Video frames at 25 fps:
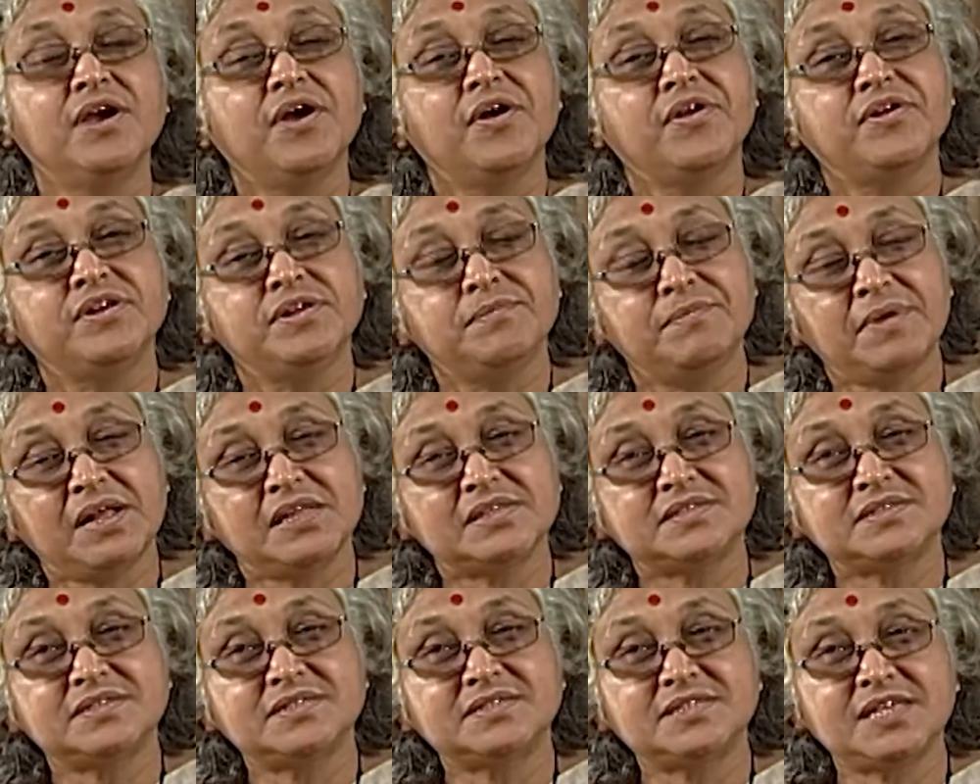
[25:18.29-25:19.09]

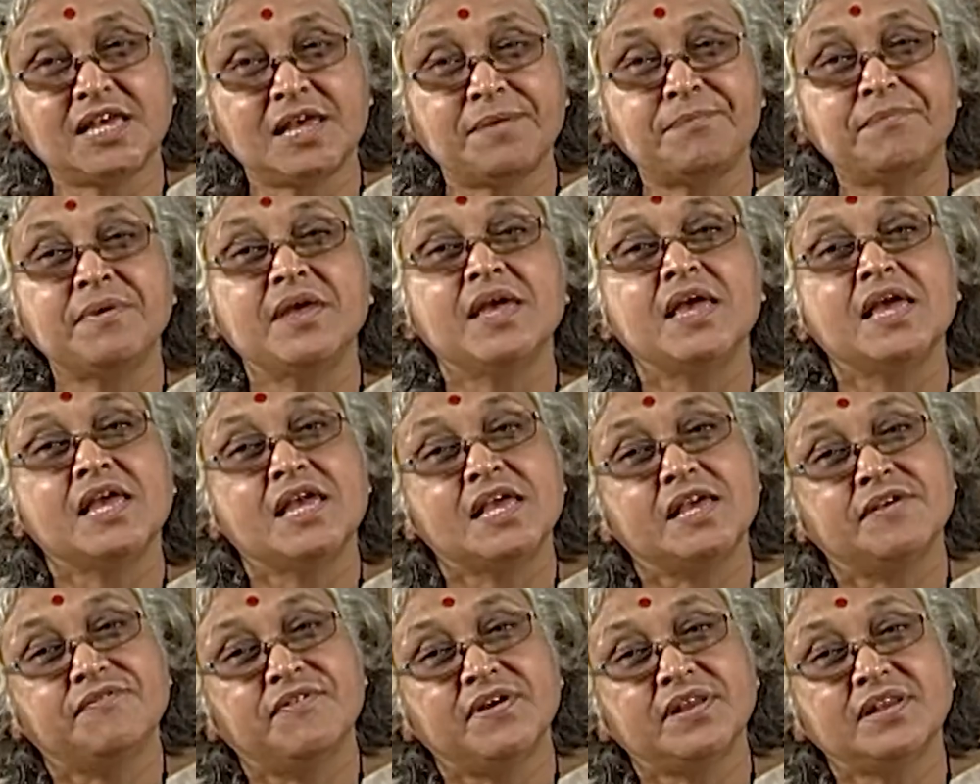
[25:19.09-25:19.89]
remains the same
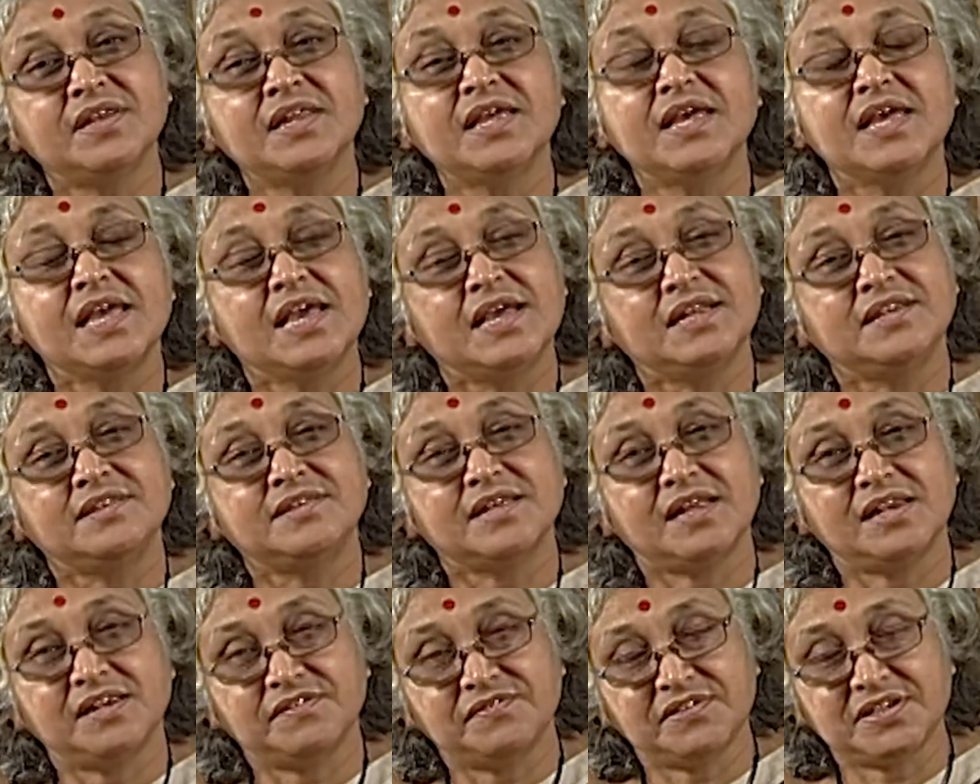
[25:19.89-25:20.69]
even in
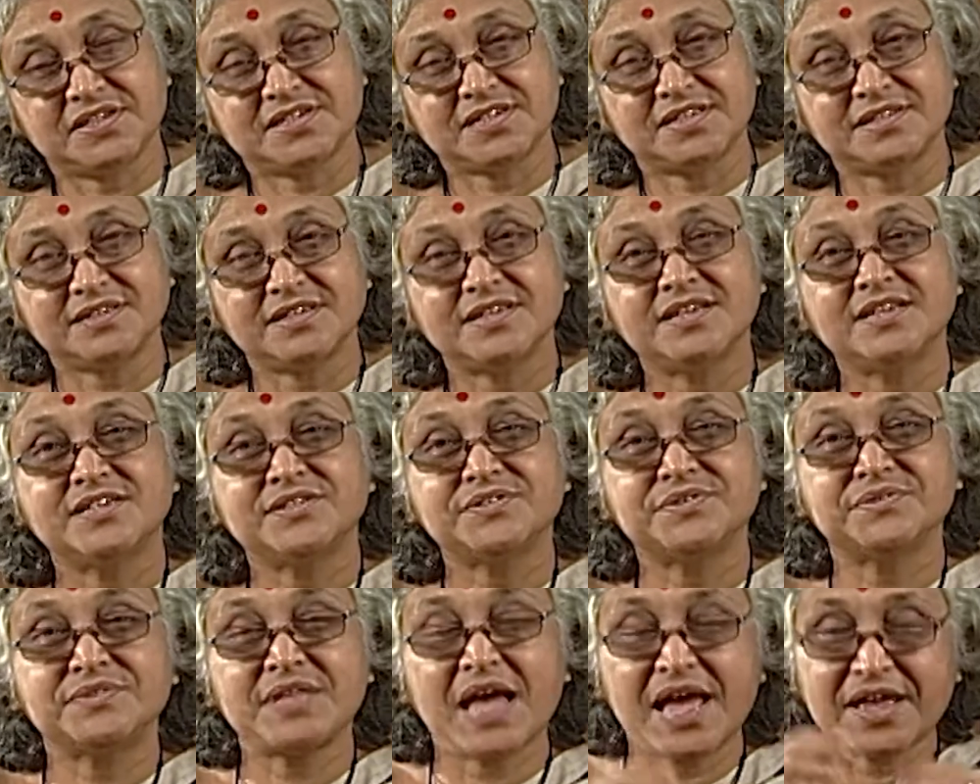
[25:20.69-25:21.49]
television.
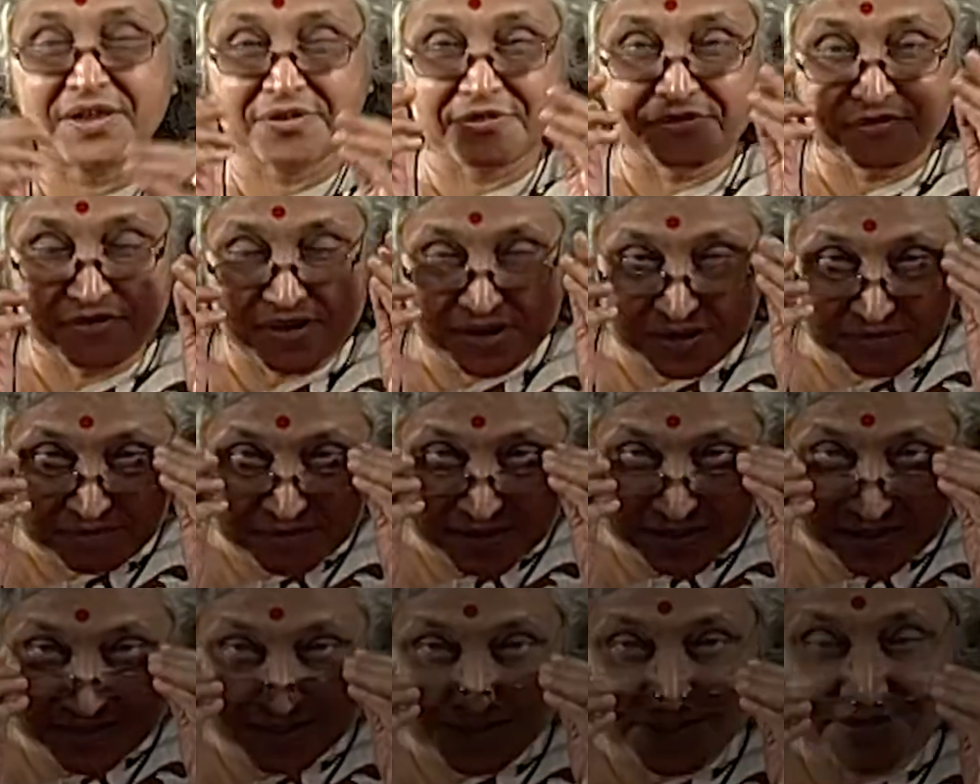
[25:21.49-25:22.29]
So, thank you very
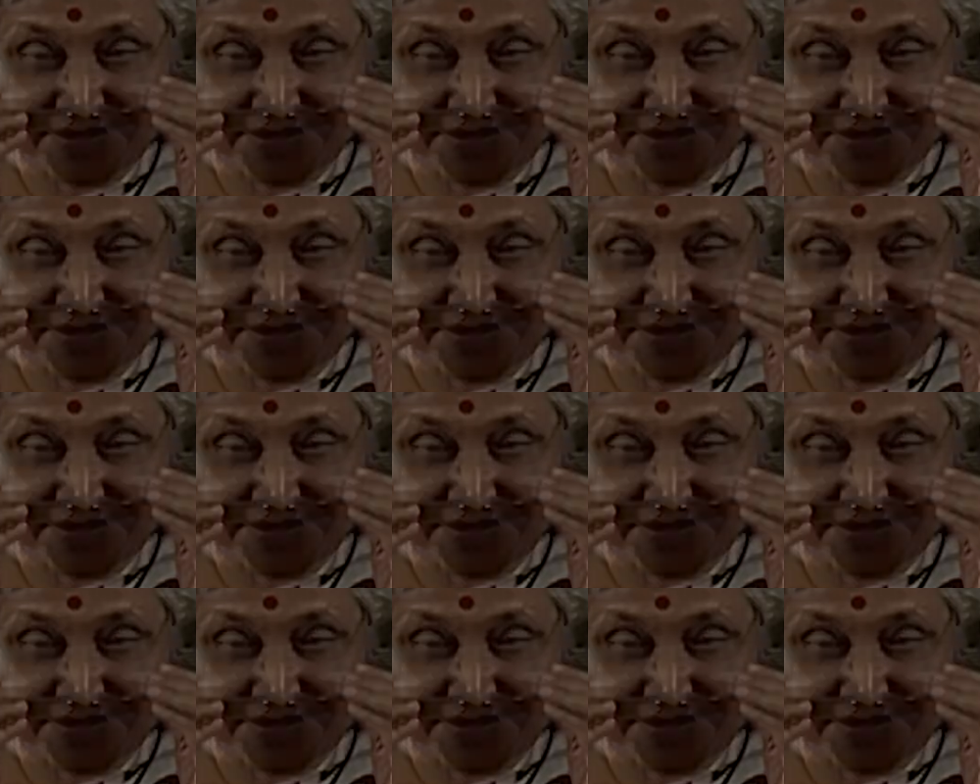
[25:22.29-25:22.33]
much.